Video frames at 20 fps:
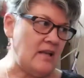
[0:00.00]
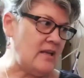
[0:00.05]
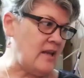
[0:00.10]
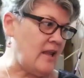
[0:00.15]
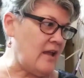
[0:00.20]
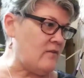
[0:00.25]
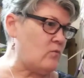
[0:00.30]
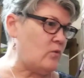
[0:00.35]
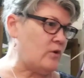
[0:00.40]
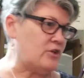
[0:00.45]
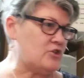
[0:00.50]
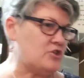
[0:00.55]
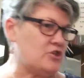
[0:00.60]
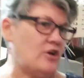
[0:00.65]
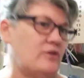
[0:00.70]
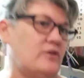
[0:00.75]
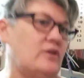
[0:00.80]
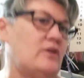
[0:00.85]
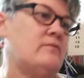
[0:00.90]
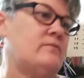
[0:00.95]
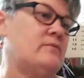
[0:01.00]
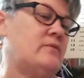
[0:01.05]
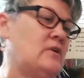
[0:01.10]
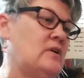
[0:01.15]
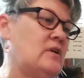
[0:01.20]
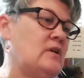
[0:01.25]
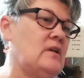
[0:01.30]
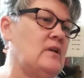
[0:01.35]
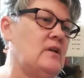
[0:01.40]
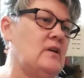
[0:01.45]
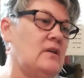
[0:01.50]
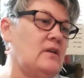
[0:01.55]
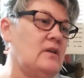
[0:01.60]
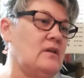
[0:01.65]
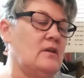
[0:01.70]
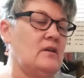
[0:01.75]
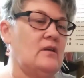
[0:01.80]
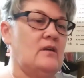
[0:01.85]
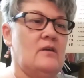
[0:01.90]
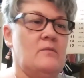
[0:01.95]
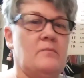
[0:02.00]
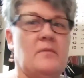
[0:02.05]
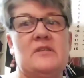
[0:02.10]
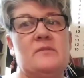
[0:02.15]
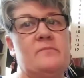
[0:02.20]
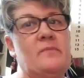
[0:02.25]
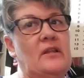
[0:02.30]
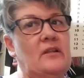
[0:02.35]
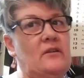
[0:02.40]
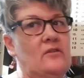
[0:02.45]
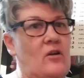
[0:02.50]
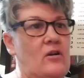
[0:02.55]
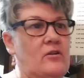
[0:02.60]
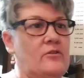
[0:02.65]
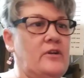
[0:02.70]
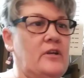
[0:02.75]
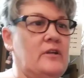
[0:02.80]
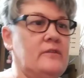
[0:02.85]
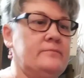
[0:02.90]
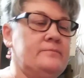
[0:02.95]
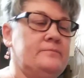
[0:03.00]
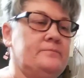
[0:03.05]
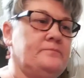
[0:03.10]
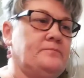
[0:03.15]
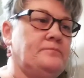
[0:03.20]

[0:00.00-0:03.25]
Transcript: didn't have one to show you. Must be in the laundry.